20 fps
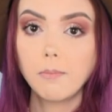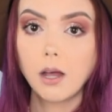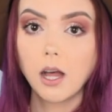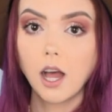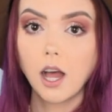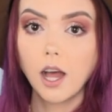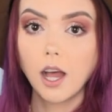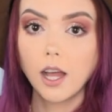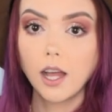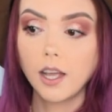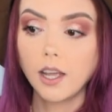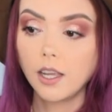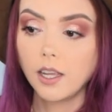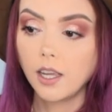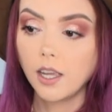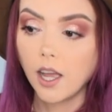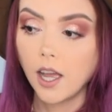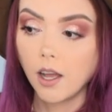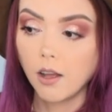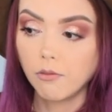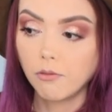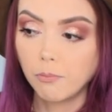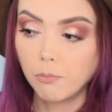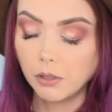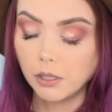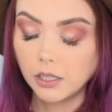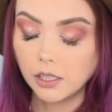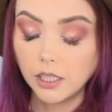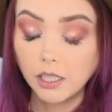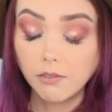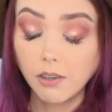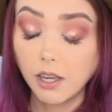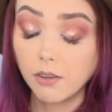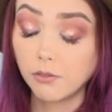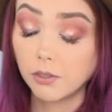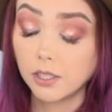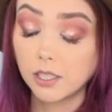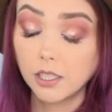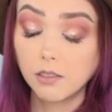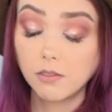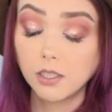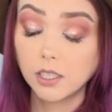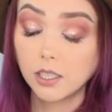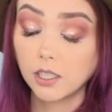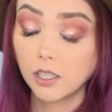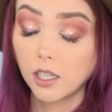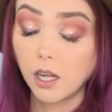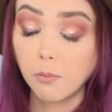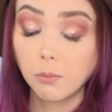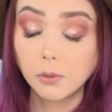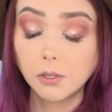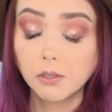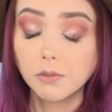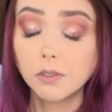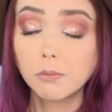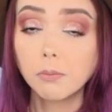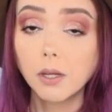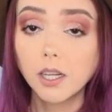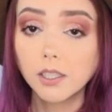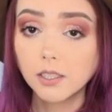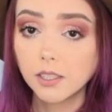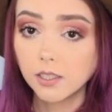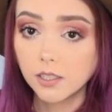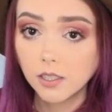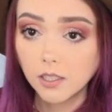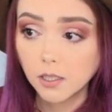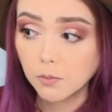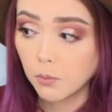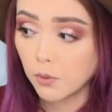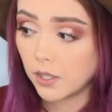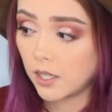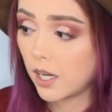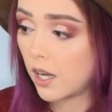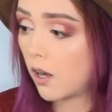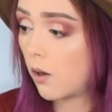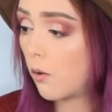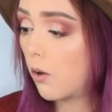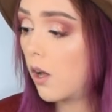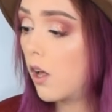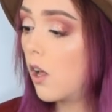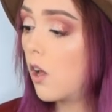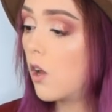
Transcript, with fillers: I have believe I've received this in a couple different boxes at this point now.